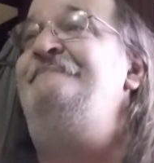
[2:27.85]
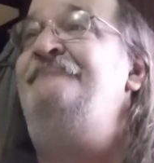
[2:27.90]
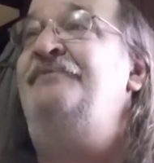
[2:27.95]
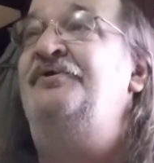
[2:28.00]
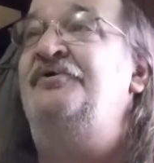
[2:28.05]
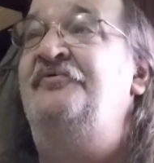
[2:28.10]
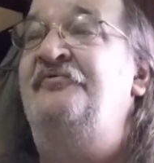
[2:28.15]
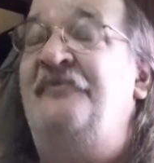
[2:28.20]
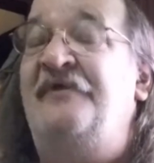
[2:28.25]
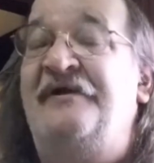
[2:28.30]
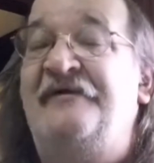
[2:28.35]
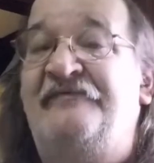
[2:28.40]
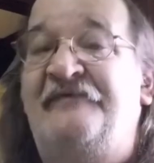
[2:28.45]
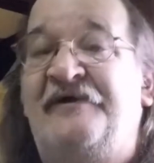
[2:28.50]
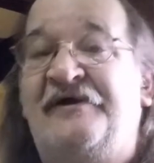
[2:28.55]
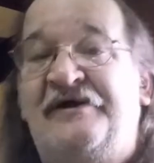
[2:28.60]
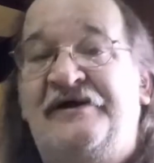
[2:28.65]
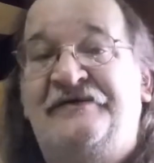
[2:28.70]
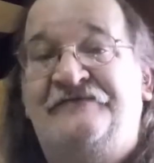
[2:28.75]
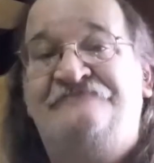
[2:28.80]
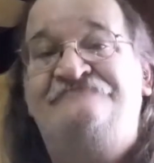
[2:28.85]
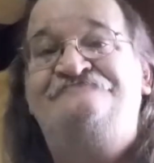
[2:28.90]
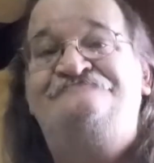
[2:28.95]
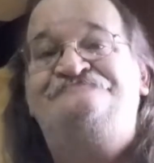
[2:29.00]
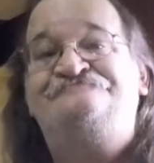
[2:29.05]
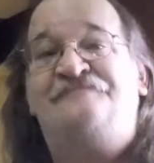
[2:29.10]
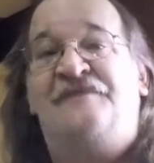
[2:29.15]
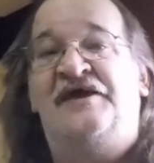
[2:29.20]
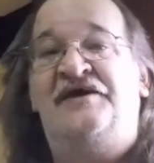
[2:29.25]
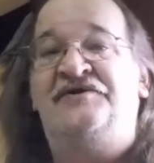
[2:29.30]
Moon River and
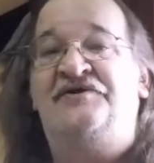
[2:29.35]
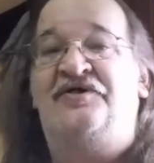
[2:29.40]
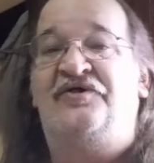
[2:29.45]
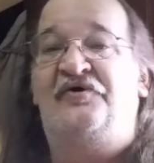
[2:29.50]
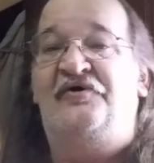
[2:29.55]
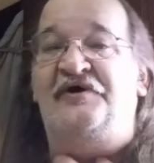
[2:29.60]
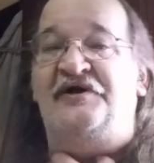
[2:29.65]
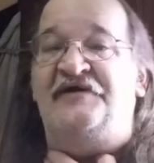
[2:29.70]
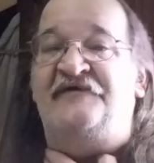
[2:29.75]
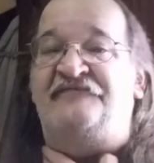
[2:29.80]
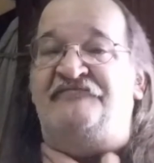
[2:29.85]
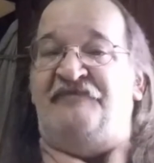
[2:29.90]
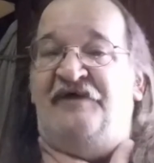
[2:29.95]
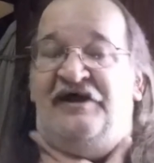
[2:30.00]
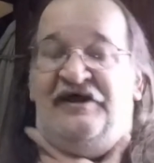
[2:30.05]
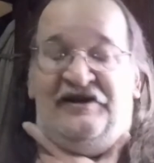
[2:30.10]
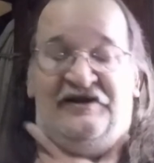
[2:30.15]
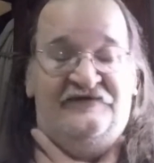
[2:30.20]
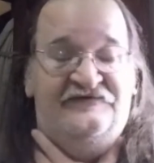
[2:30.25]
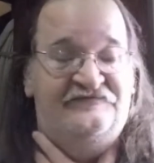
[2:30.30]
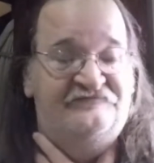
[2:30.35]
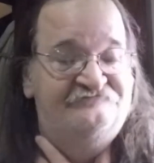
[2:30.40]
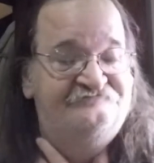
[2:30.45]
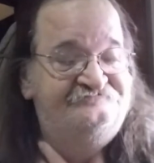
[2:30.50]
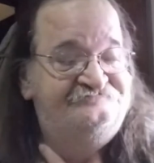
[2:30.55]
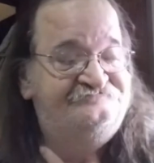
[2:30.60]
Inglorious Bettas.